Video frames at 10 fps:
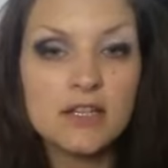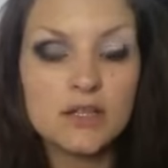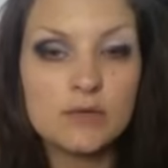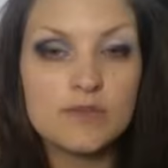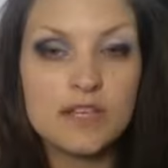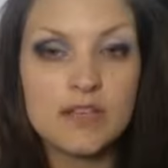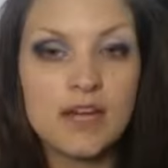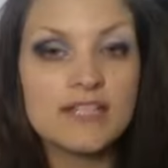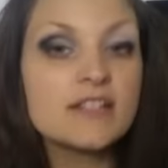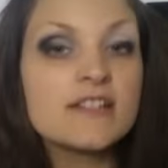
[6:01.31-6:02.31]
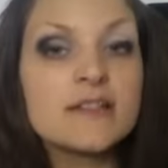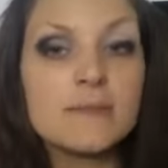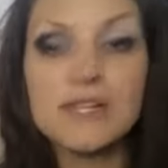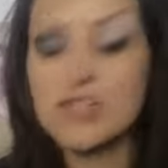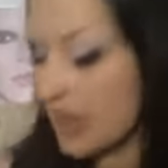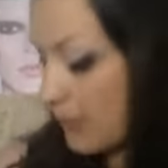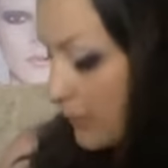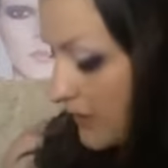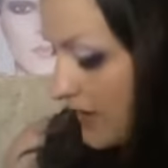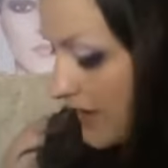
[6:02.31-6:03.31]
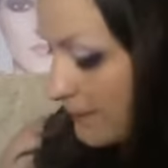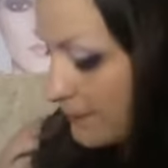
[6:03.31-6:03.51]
you'll see that I did a similar shape with that.